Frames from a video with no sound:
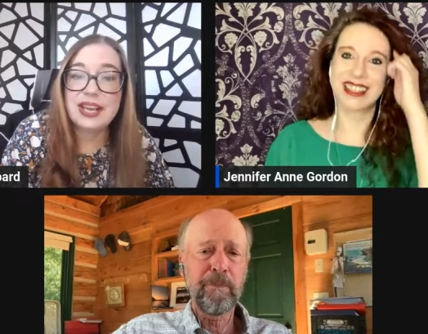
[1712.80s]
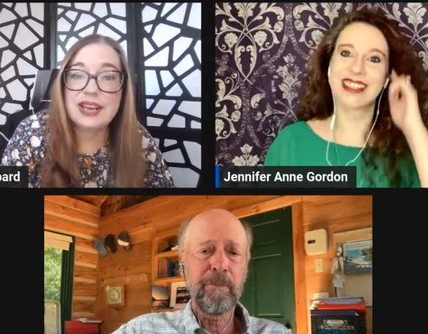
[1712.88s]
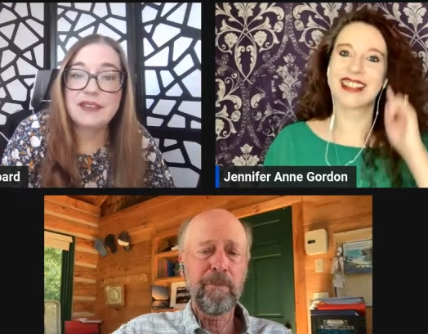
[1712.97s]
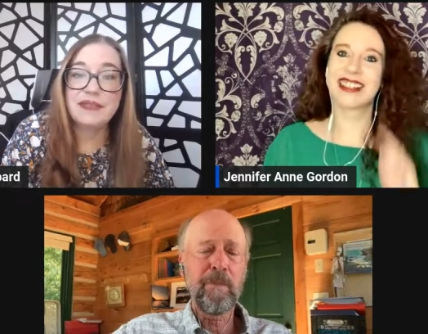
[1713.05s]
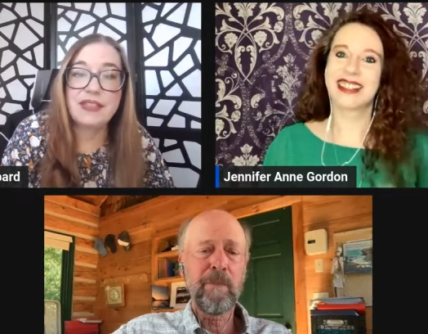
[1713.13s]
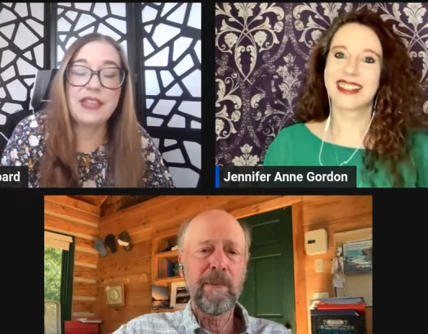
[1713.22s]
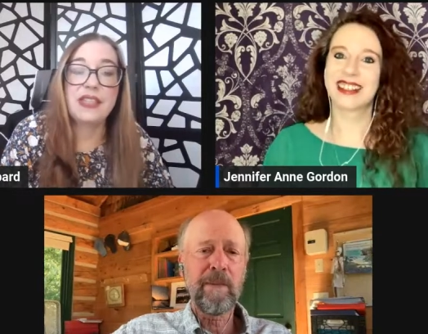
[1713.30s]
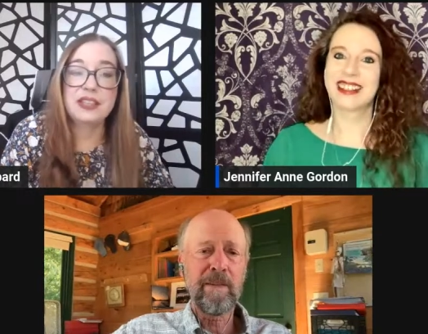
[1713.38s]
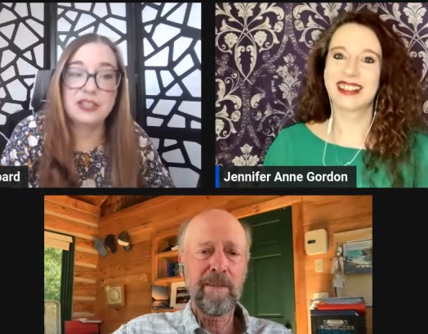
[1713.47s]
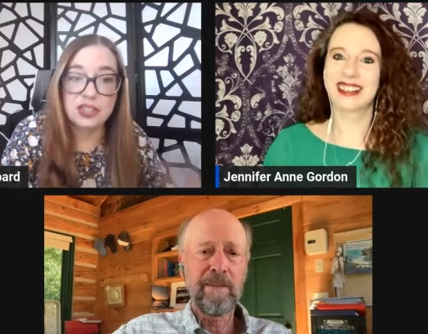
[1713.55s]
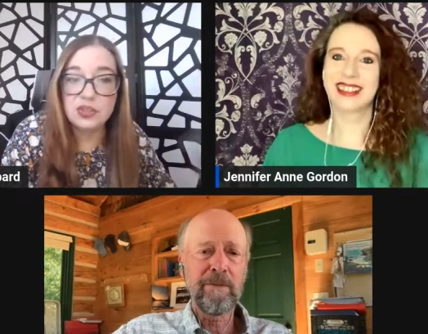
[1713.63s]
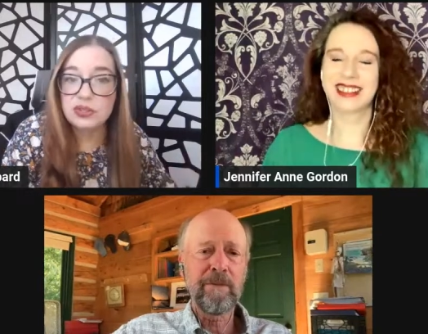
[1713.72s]
Speaker 1: If, then they
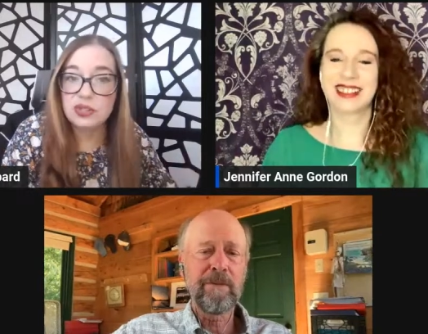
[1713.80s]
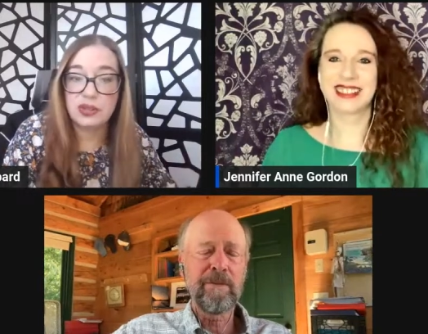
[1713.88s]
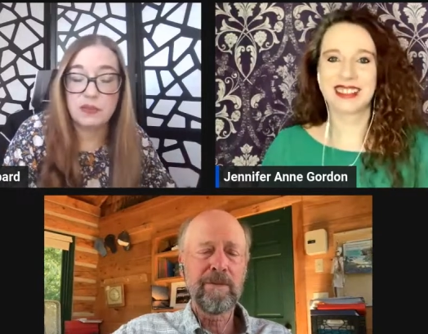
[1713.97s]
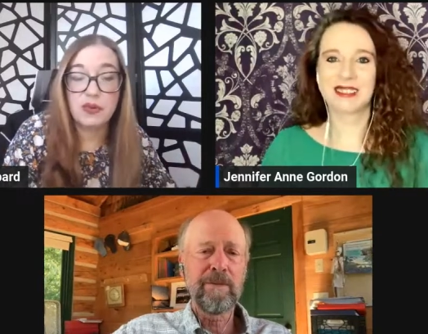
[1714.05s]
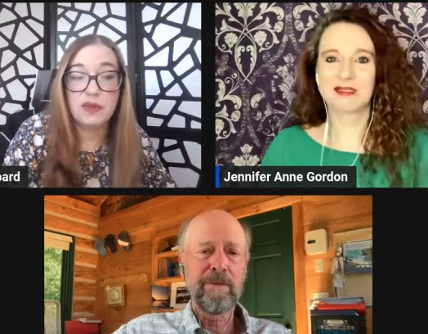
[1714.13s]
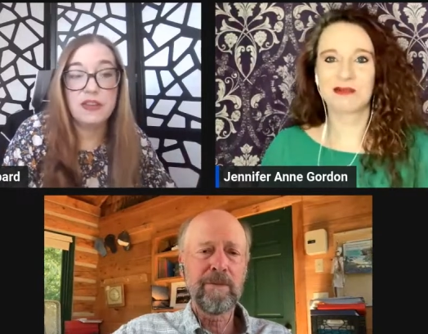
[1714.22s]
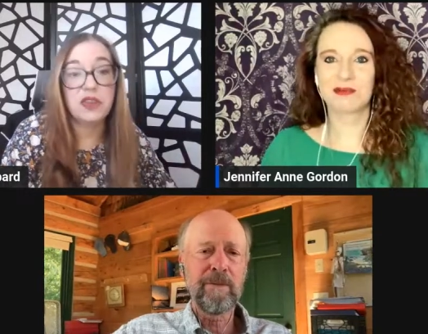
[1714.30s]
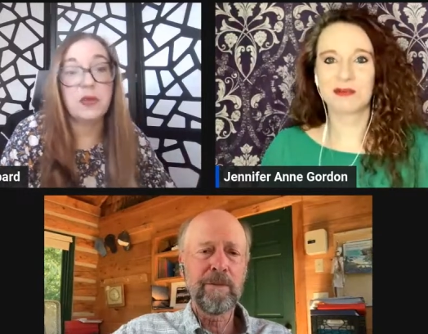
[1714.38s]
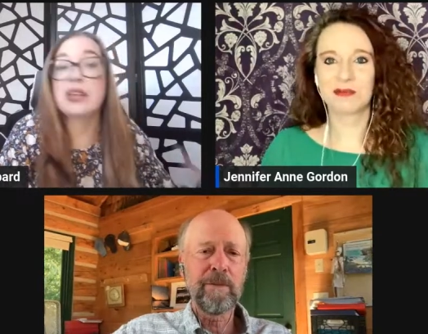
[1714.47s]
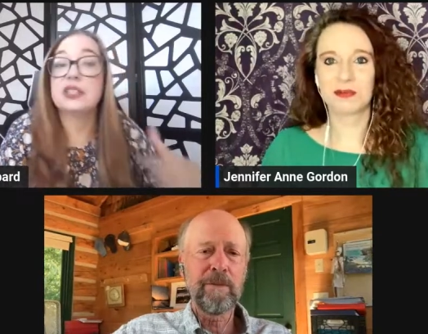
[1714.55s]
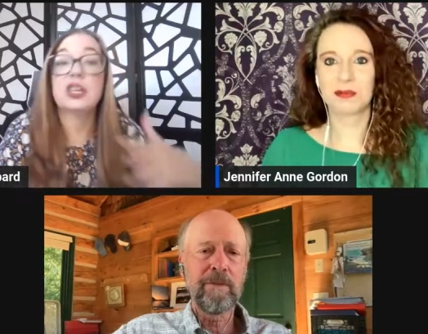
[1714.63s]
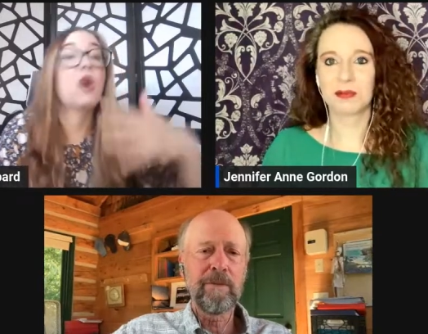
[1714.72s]
do do the movie, you
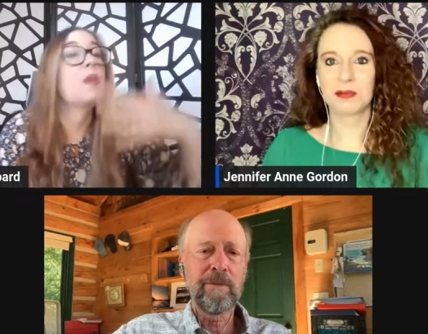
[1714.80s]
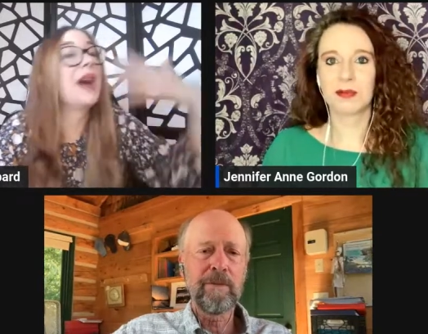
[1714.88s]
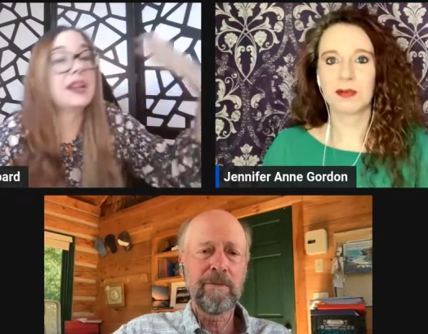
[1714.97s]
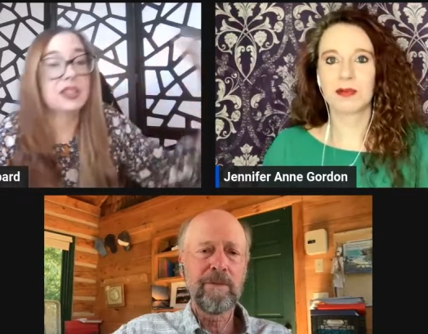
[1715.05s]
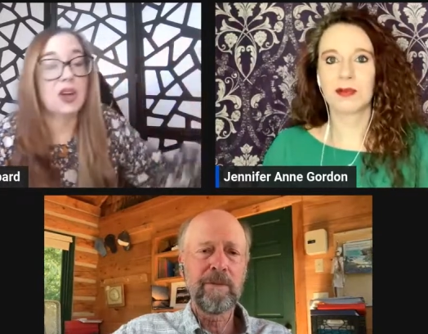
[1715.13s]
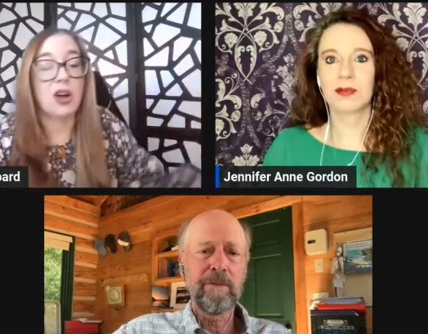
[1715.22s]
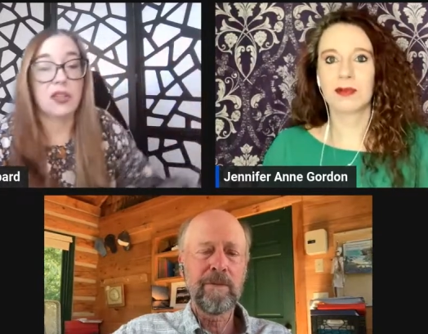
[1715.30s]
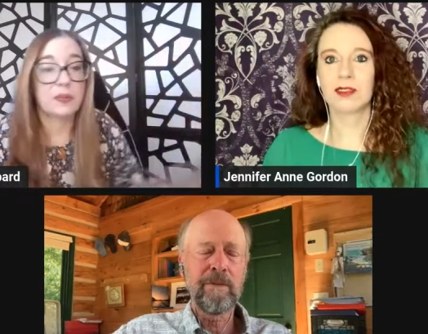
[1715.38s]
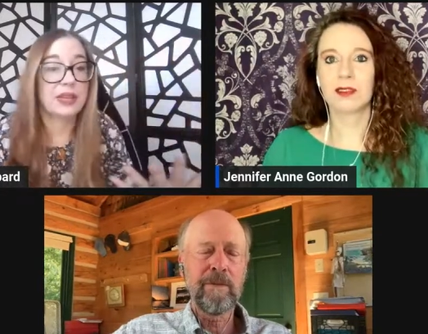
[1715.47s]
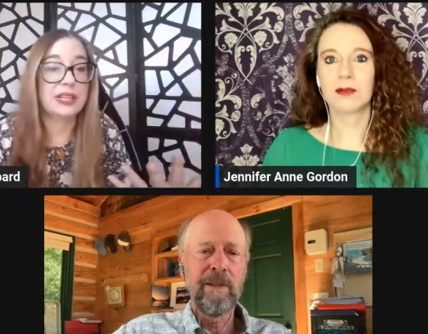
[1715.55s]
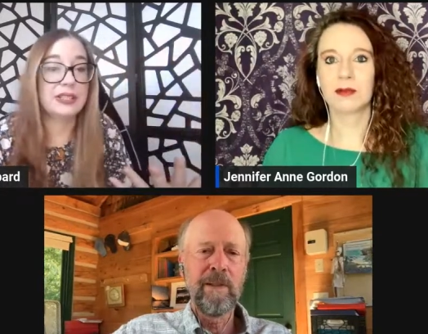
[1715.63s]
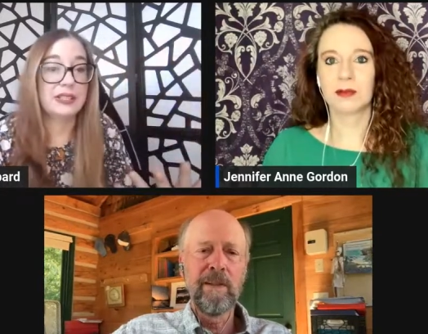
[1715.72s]
get to go back to all the
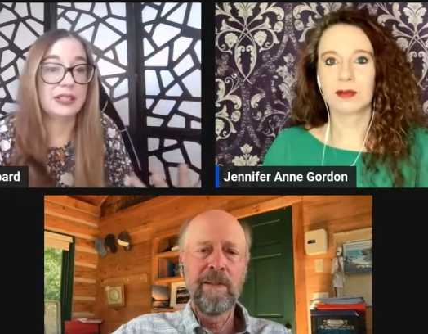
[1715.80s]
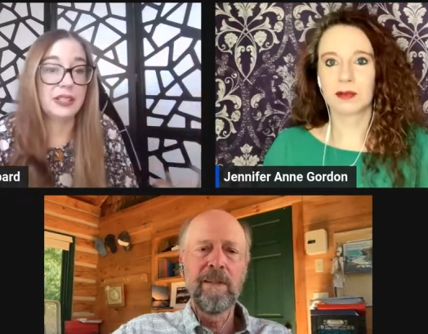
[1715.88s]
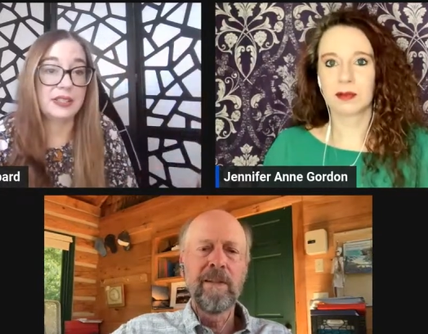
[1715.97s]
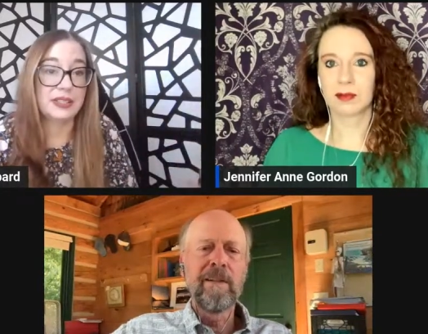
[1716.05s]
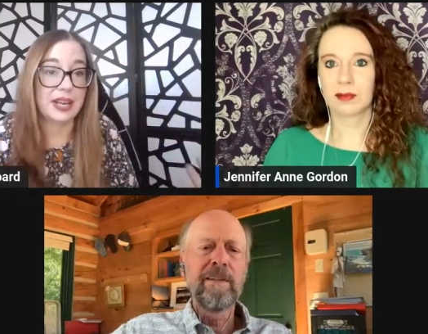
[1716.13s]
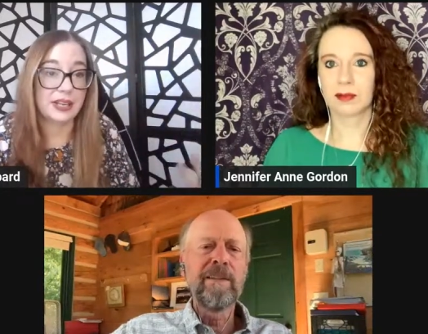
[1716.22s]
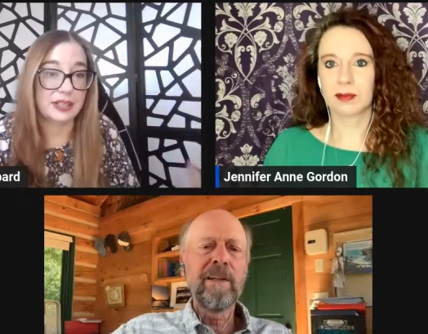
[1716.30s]
places, and it's